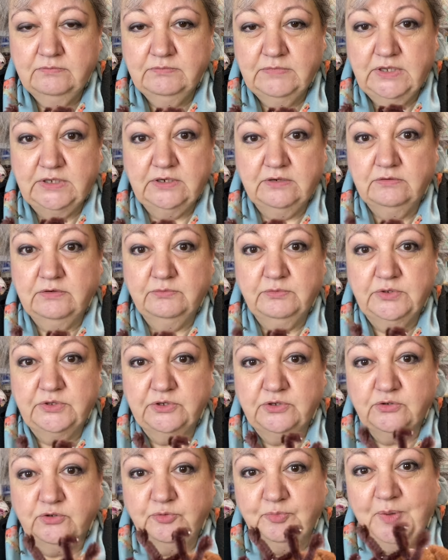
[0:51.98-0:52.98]
don't know what
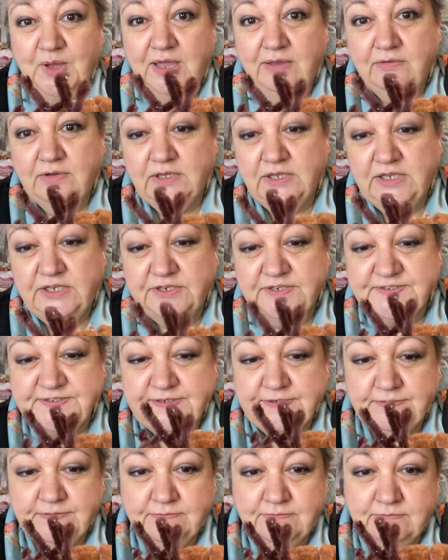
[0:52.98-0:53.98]
they're called, pipe cleaners.
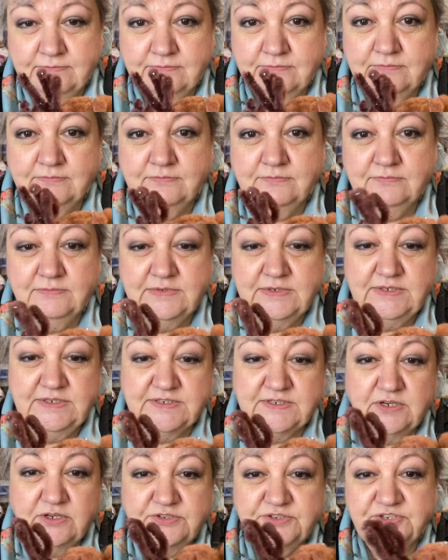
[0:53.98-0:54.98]
It's
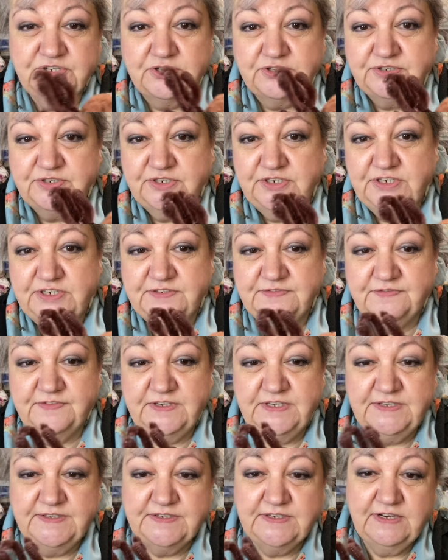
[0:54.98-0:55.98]
got socks on its
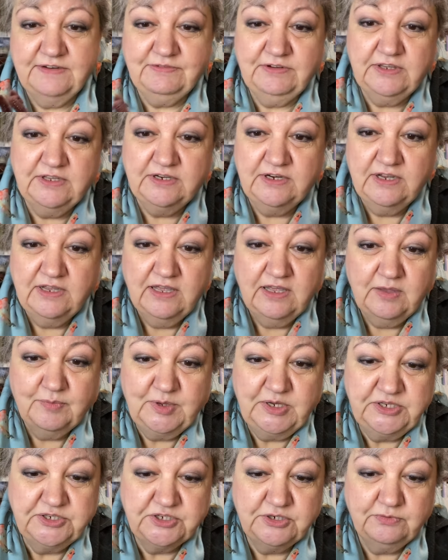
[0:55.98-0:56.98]
feet and everything. I
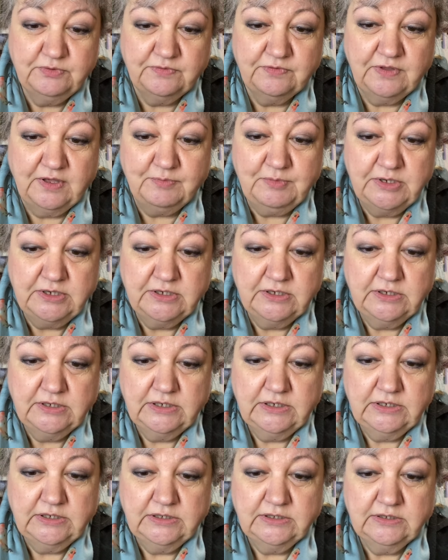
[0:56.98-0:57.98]
made 2 of them.
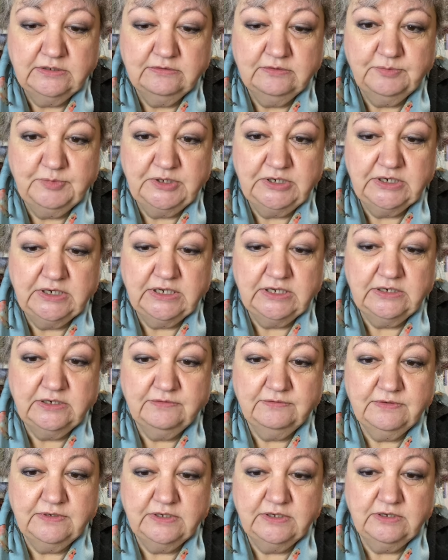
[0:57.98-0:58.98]
They're a bit kind
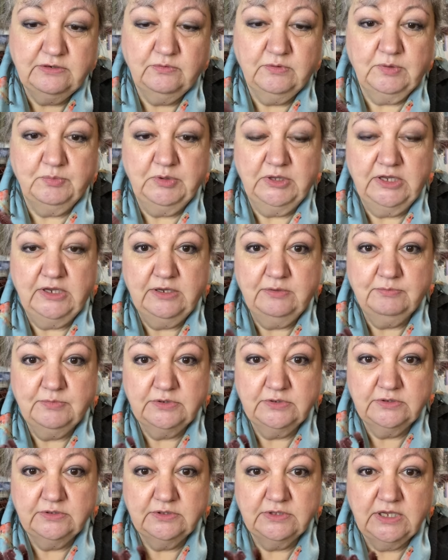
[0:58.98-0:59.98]
of wobbly,
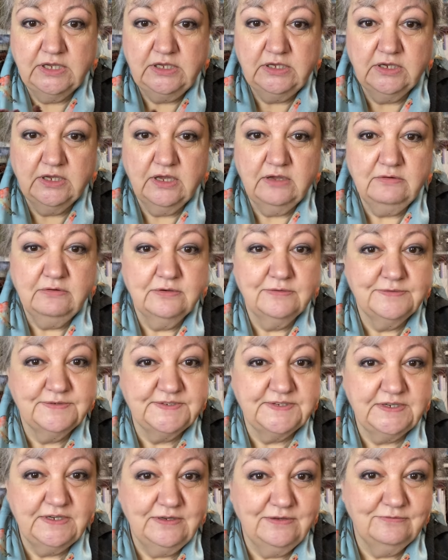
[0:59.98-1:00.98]
but there you go.
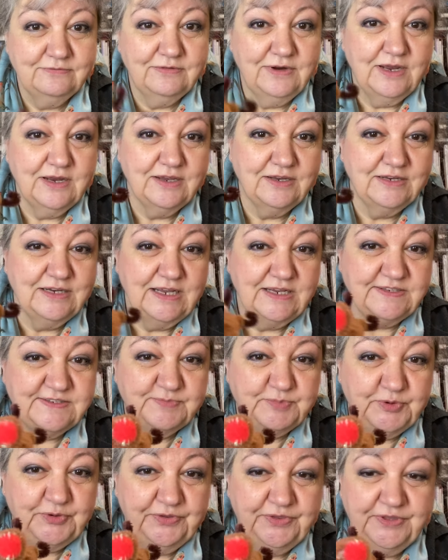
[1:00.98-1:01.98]
See,
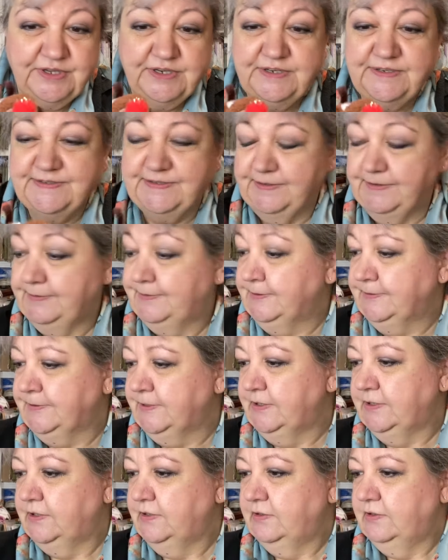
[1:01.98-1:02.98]
recognisable things
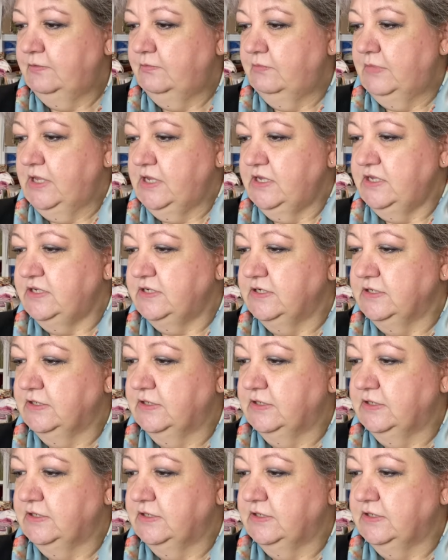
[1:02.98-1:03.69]
made